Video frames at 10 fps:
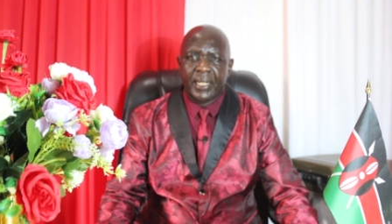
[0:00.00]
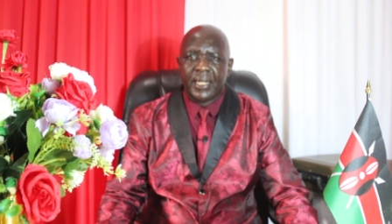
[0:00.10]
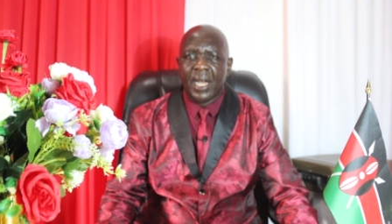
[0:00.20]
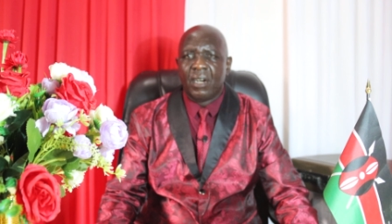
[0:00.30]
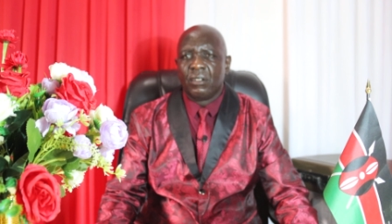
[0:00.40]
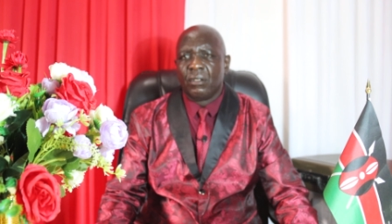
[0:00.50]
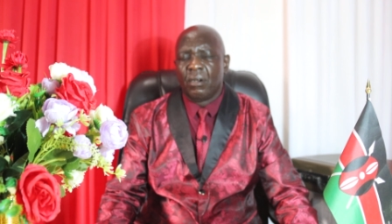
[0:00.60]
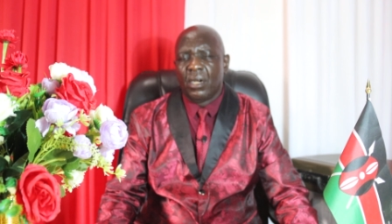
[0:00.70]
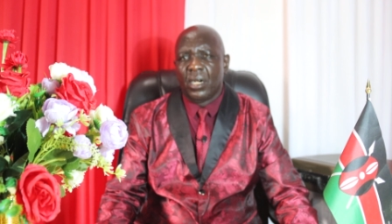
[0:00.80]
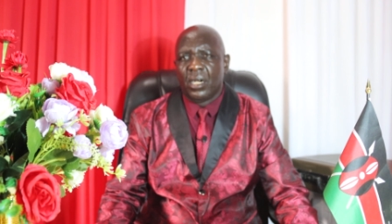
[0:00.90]
And
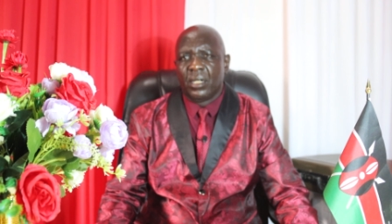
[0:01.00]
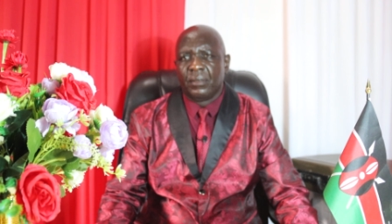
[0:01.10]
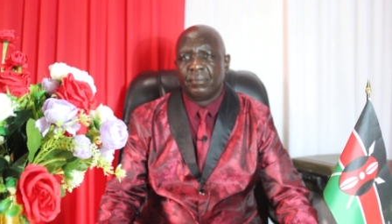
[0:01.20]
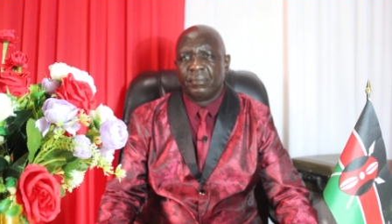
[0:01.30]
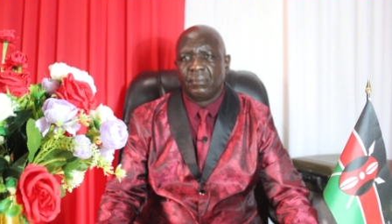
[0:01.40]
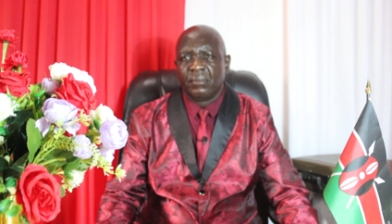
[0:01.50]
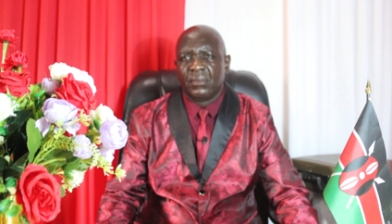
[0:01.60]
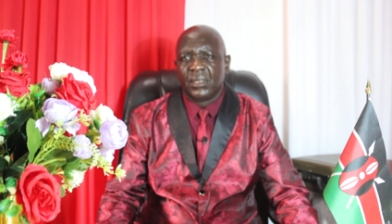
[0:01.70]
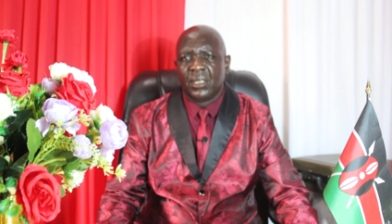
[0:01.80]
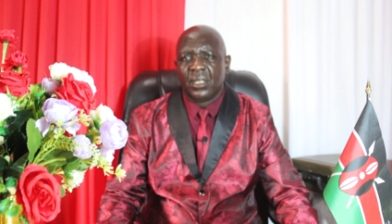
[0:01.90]
now,
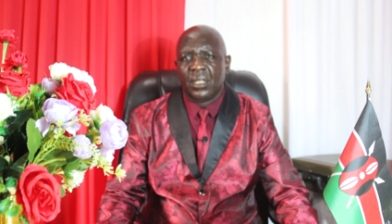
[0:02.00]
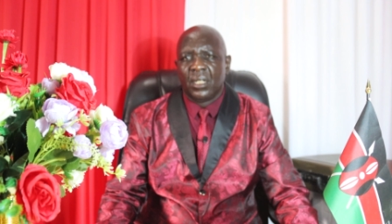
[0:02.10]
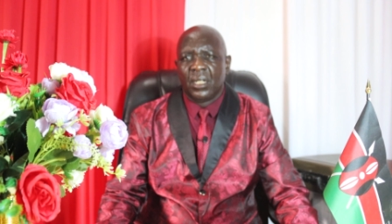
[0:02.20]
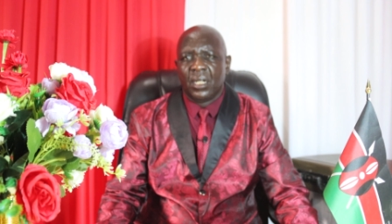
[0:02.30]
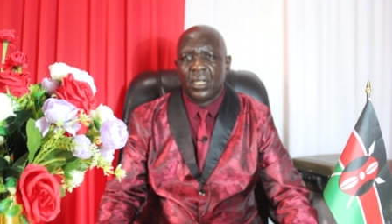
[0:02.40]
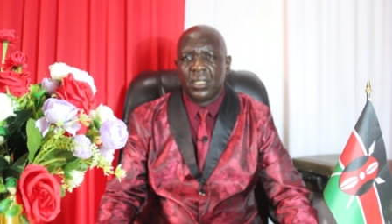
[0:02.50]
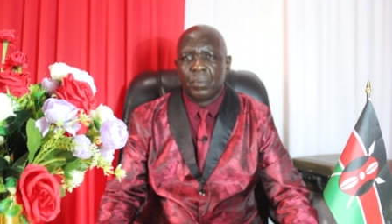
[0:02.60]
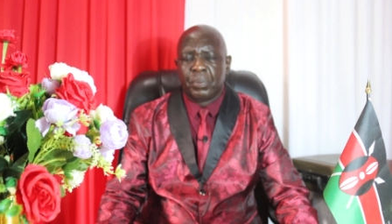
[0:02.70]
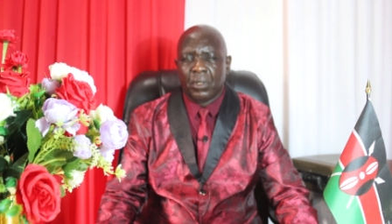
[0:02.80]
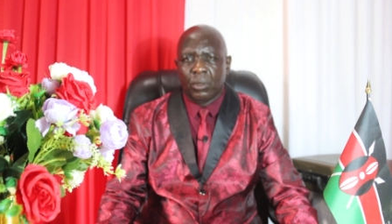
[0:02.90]

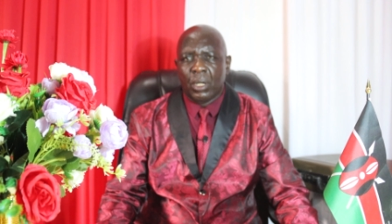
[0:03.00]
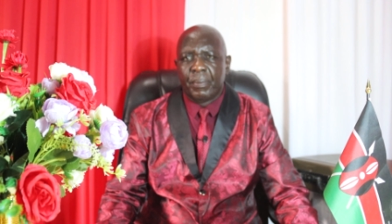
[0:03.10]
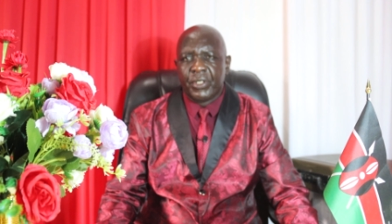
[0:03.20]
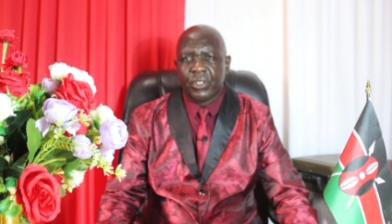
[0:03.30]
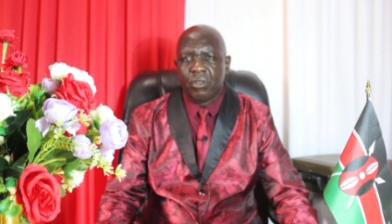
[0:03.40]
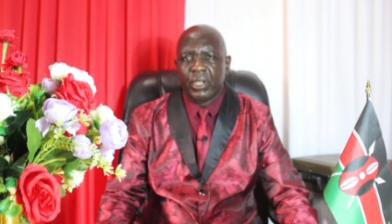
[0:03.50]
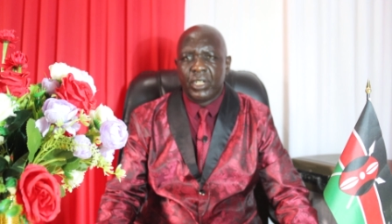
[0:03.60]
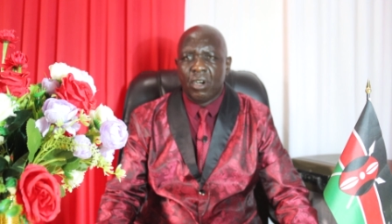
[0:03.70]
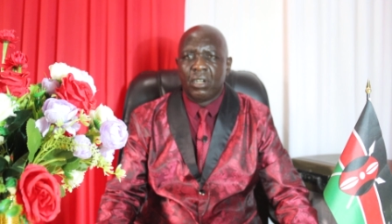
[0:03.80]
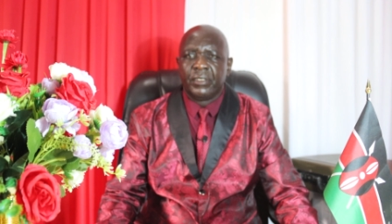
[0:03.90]
the program is
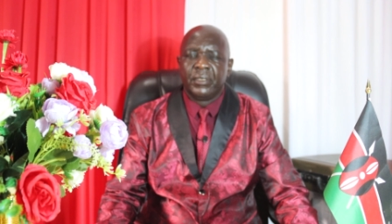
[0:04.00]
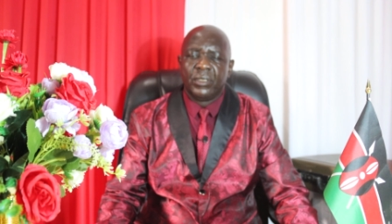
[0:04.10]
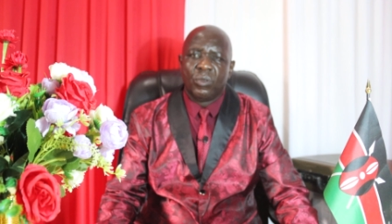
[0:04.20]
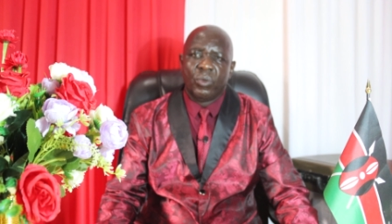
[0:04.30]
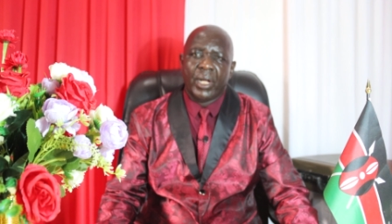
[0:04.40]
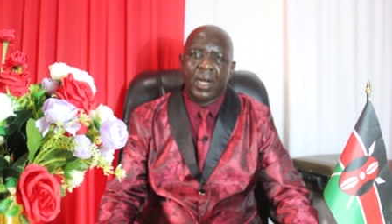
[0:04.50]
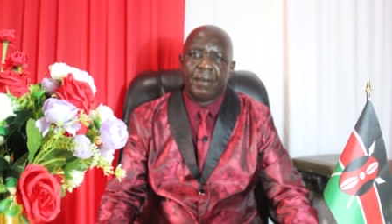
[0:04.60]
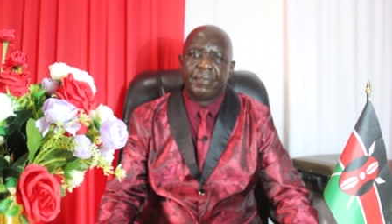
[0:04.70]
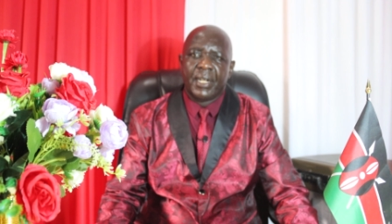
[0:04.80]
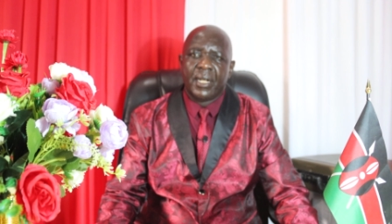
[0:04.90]
going on. We
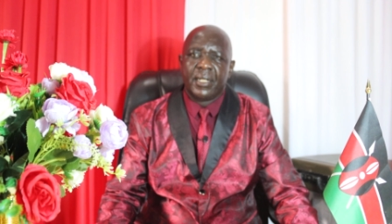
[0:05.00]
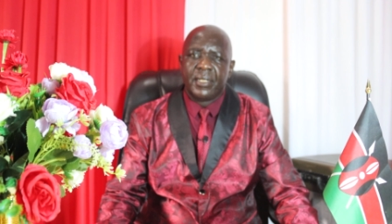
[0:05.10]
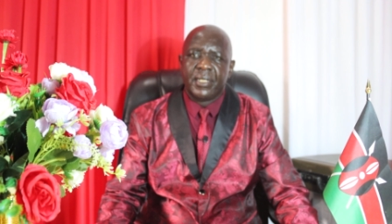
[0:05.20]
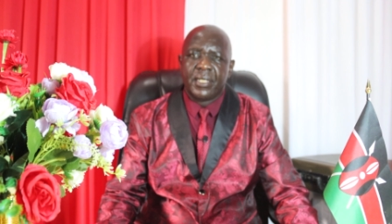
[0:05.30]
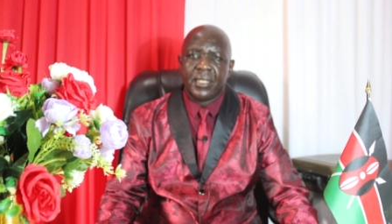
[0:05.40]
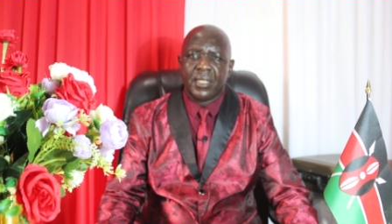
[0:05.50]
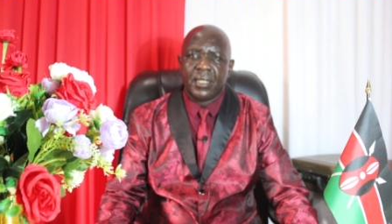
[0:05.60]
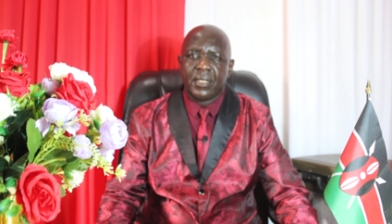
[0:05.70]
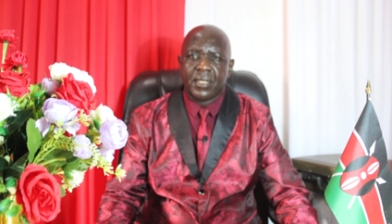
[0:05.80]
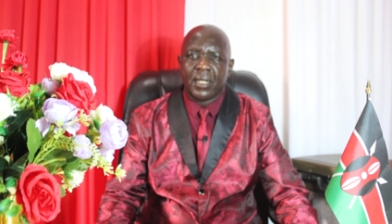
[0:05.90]
have, this is
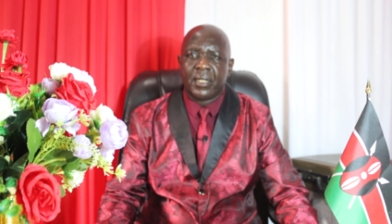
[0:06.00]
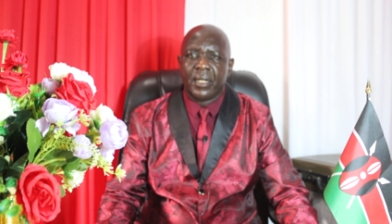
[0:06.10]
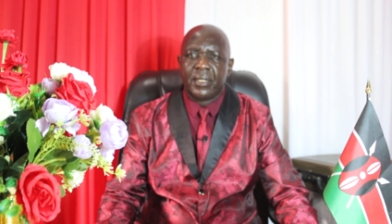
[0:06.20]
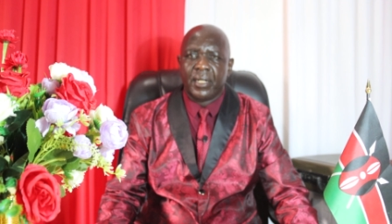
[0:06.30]
the second